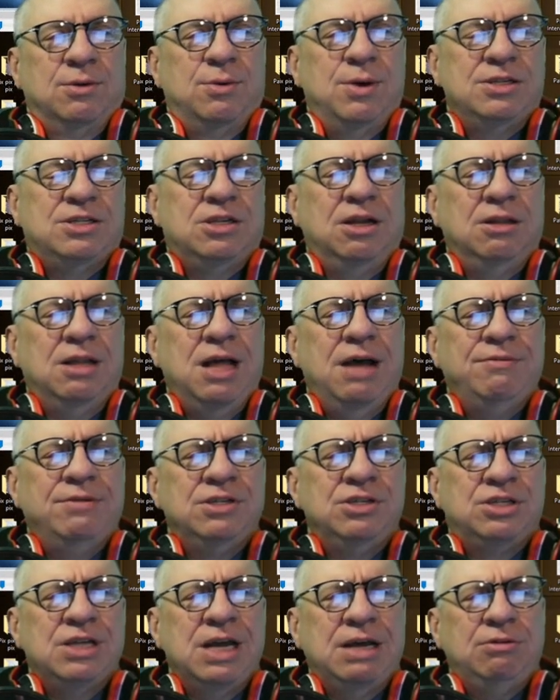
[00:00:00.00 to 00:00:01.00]
Question
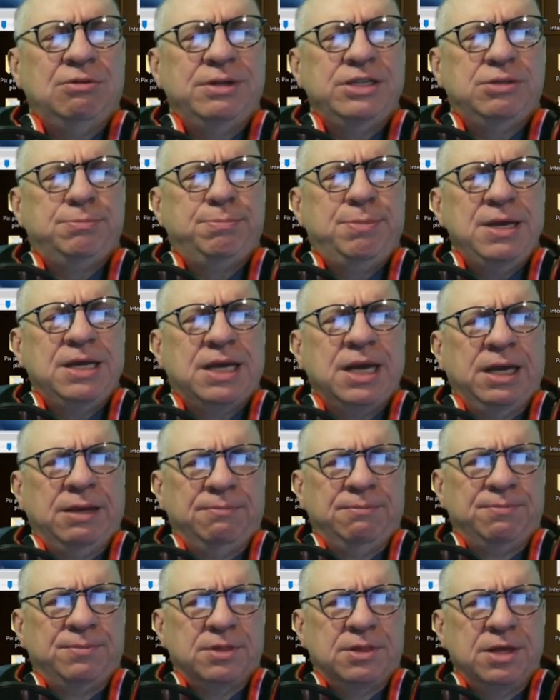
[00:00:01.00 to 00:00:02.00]
11. Generally
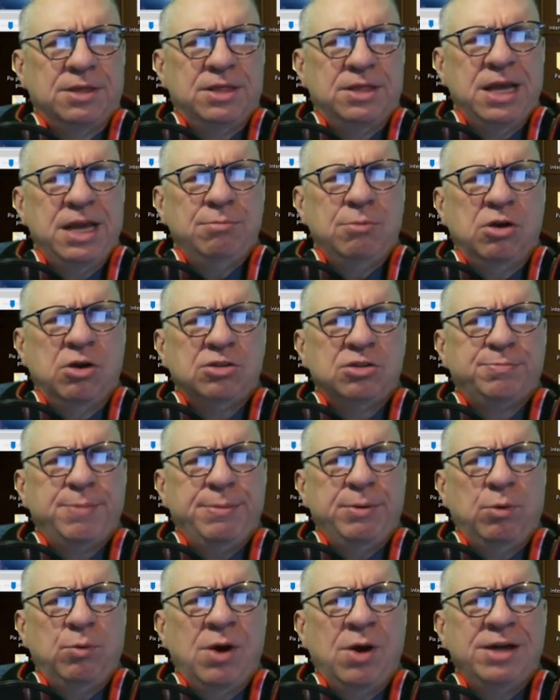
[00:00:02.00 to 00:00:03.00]
speaking, the thing most
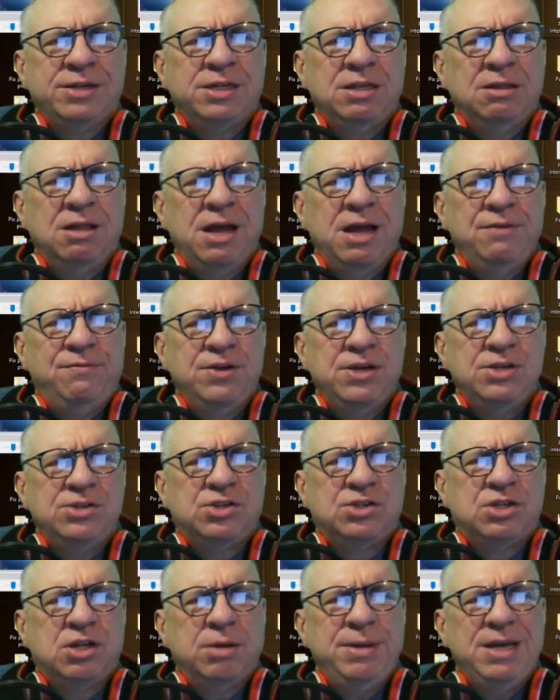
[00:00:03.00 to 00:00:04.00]
people want in life
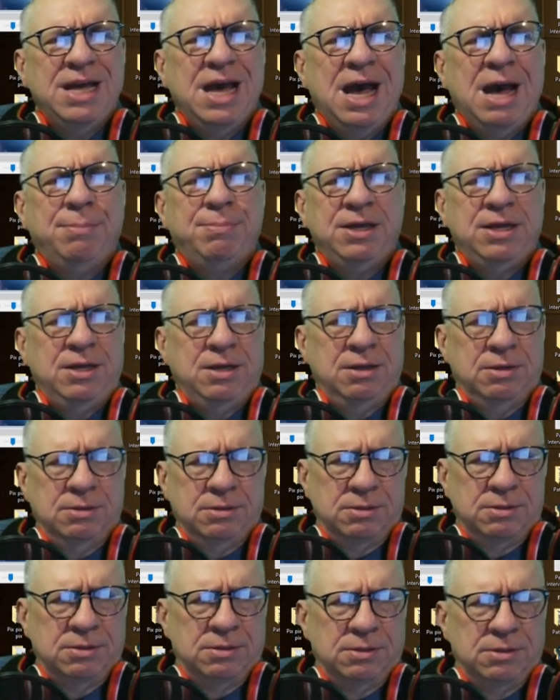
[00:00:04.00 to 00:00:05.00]
is to be happy,
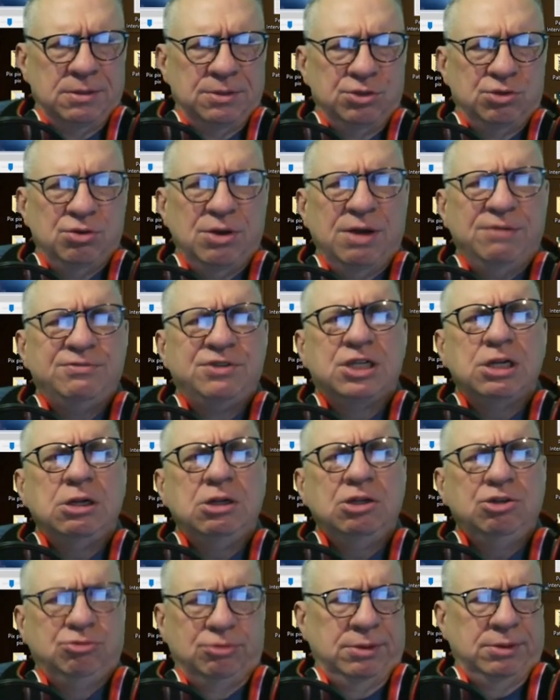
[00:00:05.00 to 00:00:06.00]
to have
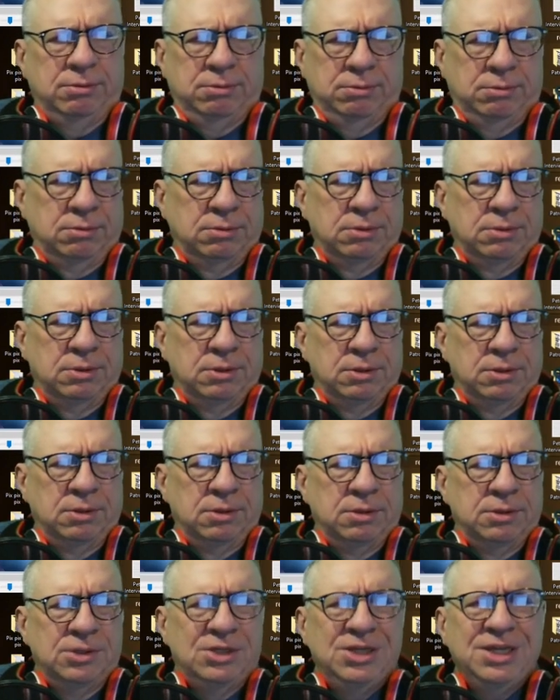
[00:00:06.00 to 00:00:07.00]
children,
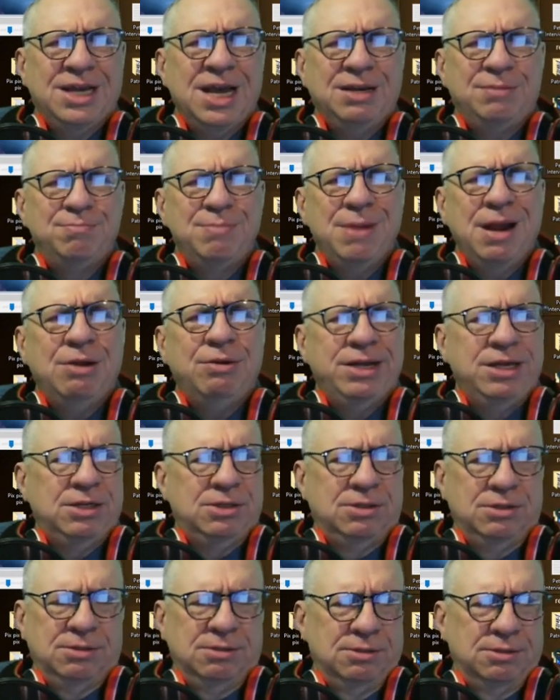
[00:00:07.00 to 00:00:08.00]
to get
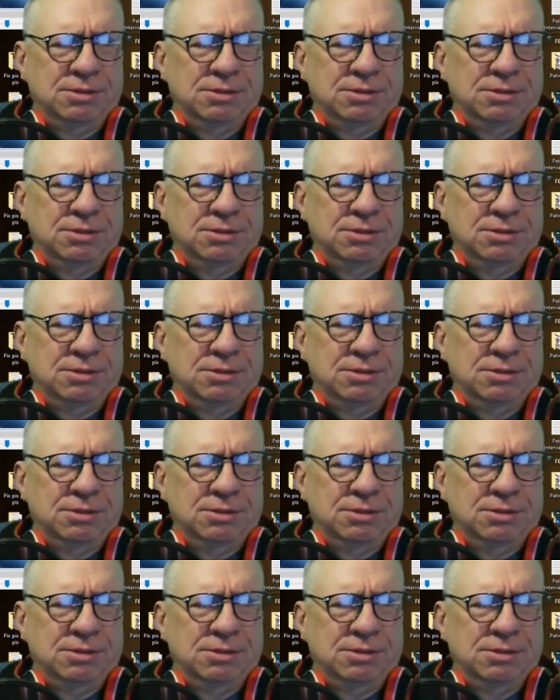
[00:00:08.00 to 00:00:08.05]
married,